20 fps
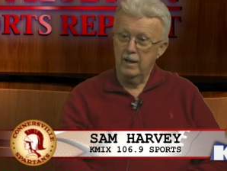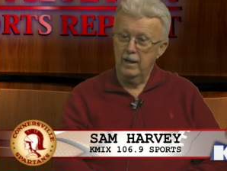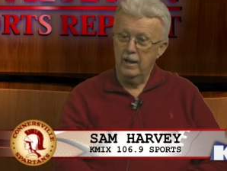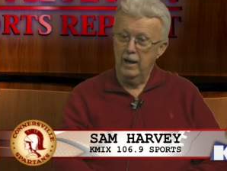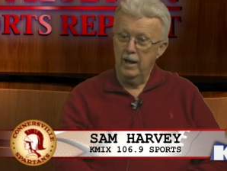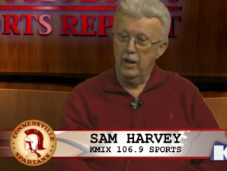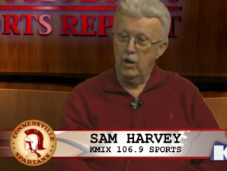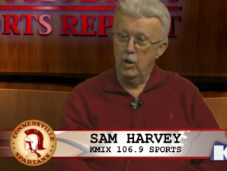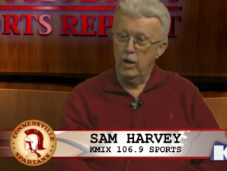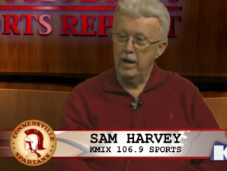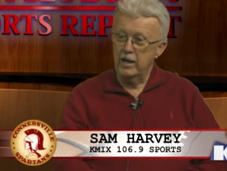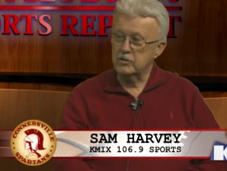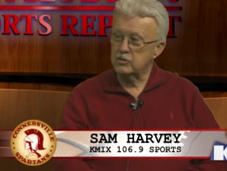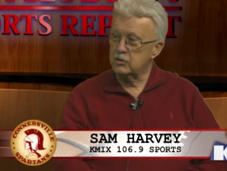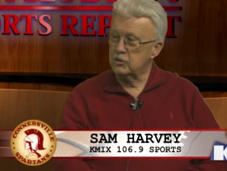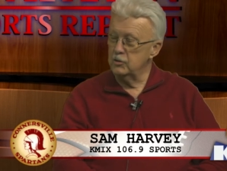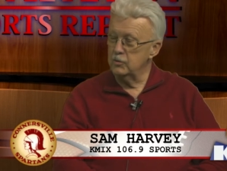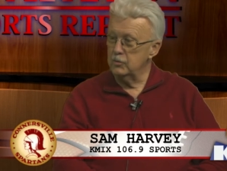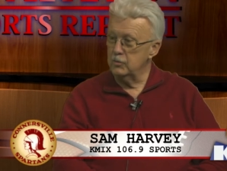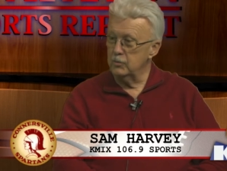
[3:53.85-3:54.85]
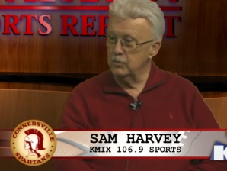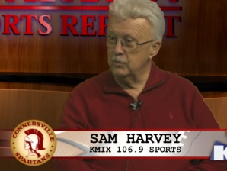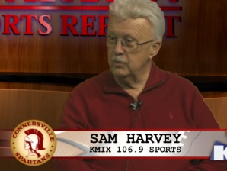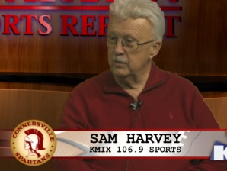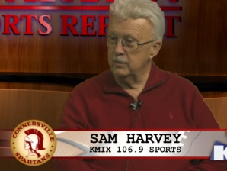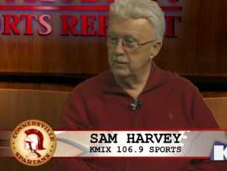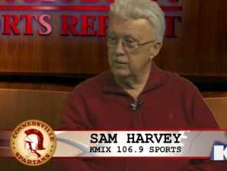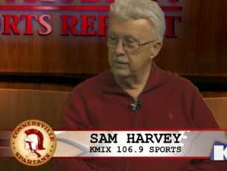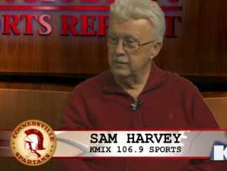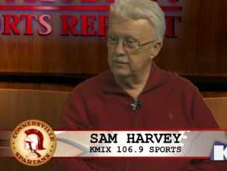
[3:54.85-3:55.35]
and I'll ask you,
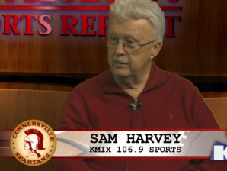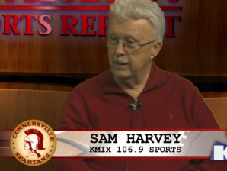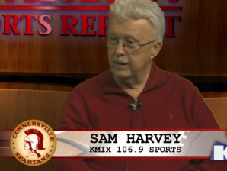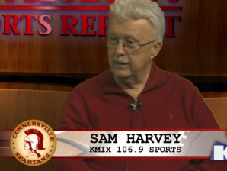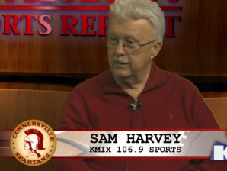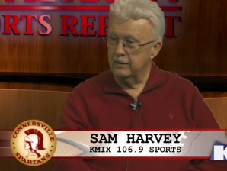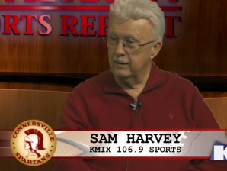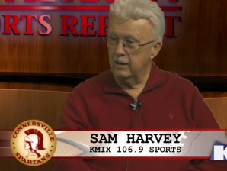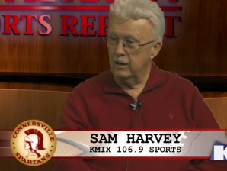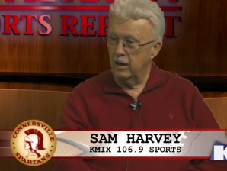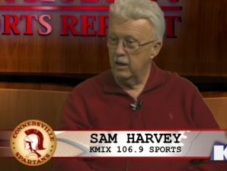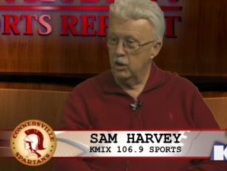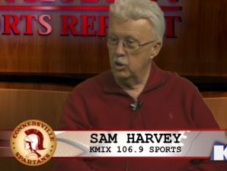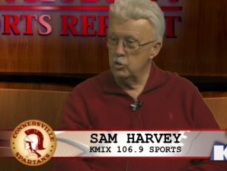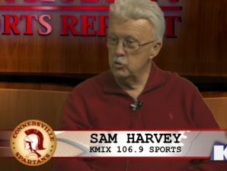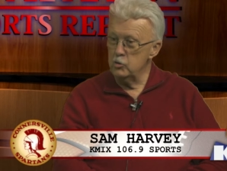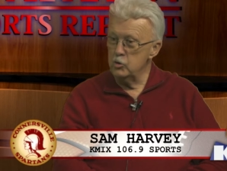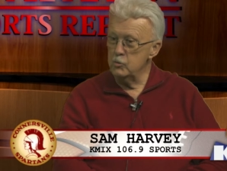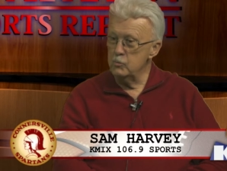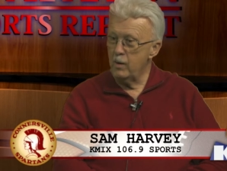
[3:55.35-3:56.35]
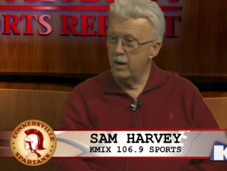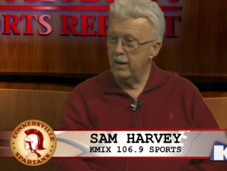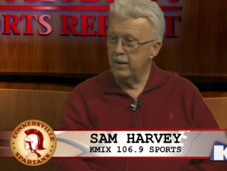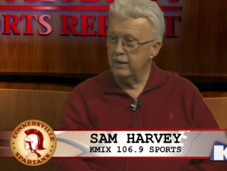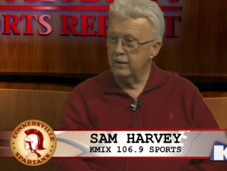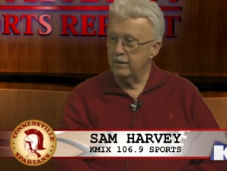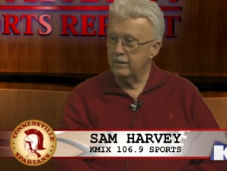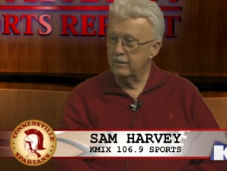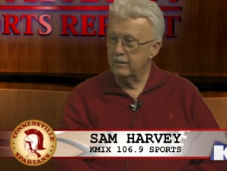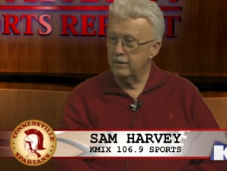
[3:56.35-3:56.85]
Nate, uh, who you
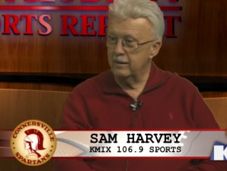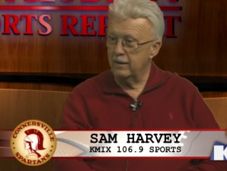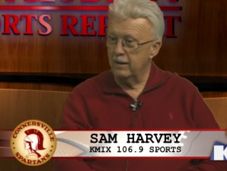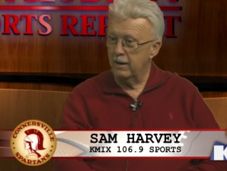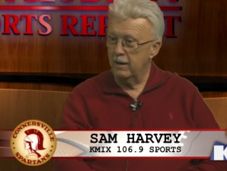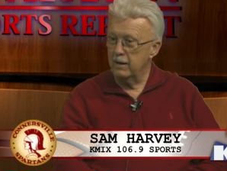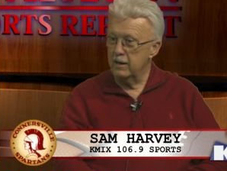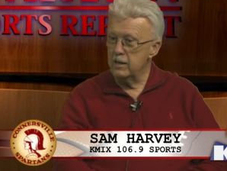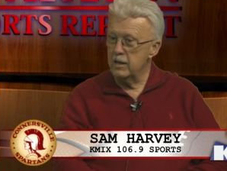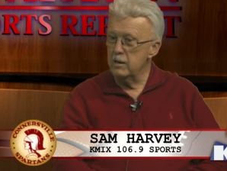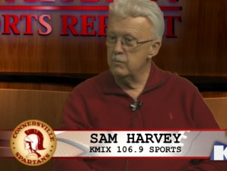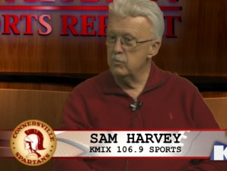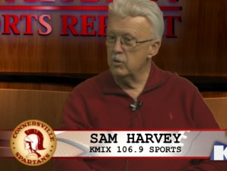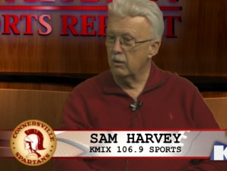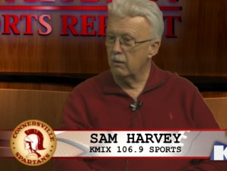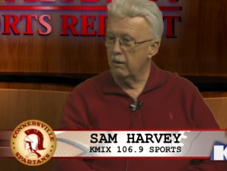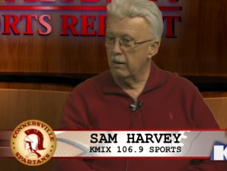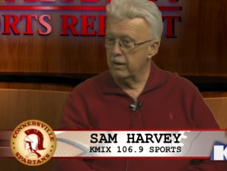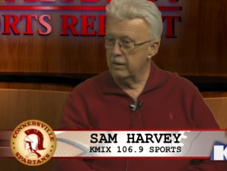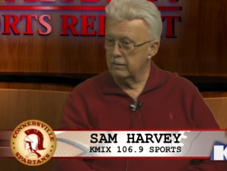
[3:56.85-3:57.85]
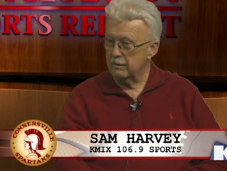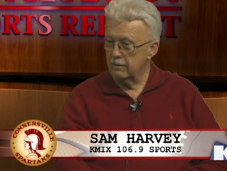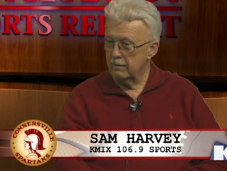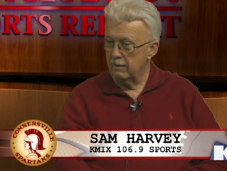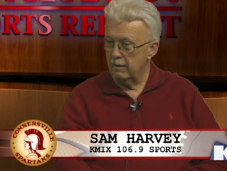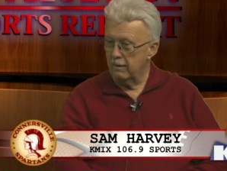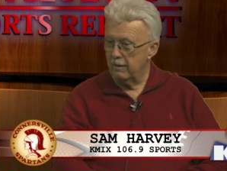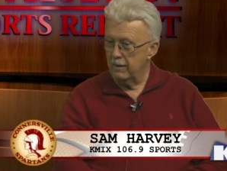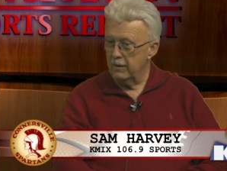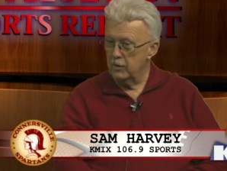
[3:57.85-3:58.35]
might uh, emulate,
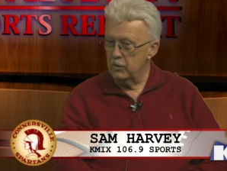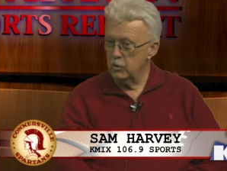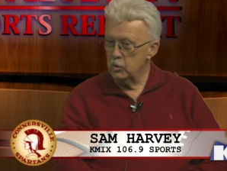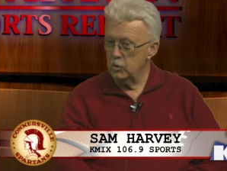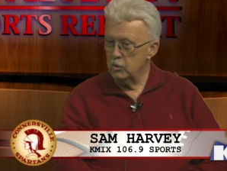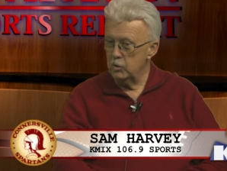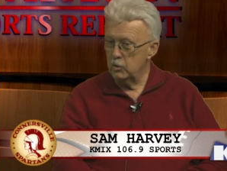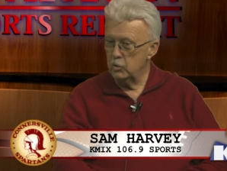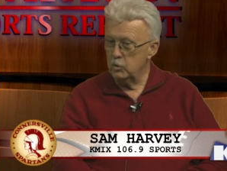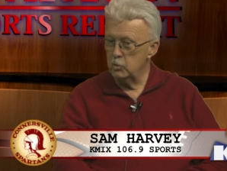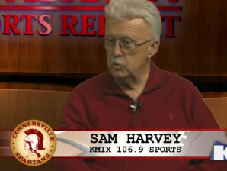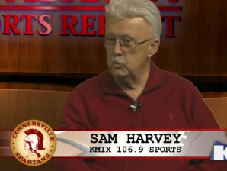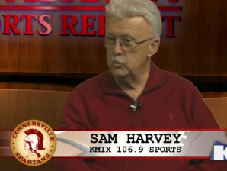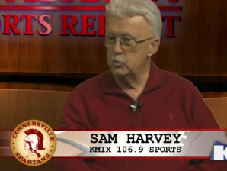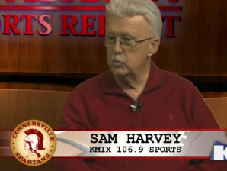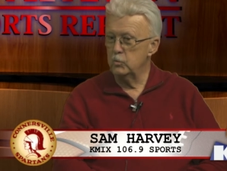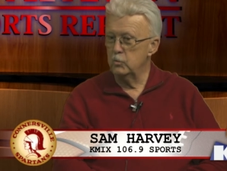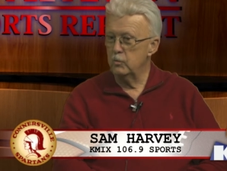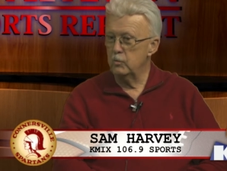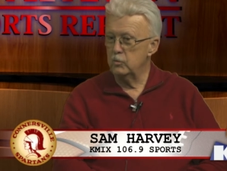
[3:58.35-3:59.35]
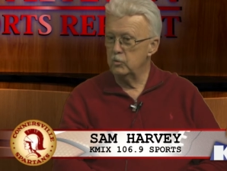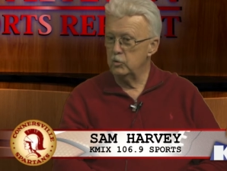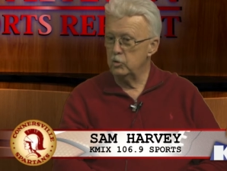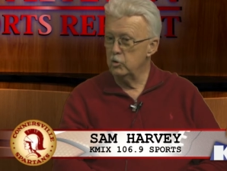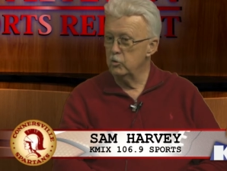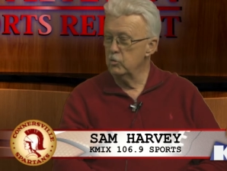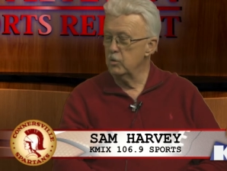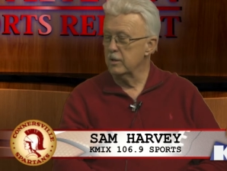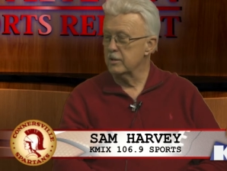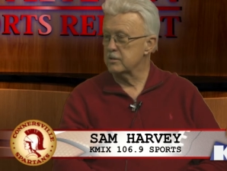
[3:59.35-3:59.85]
uh, who
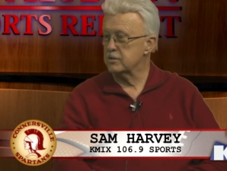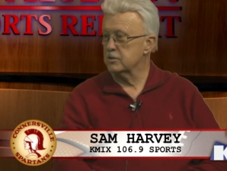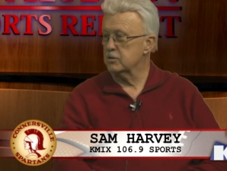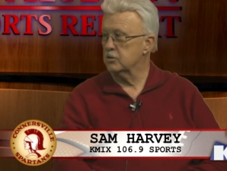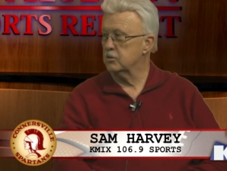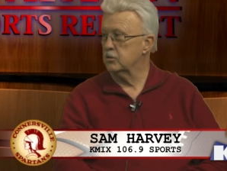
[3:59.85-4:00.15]
you listen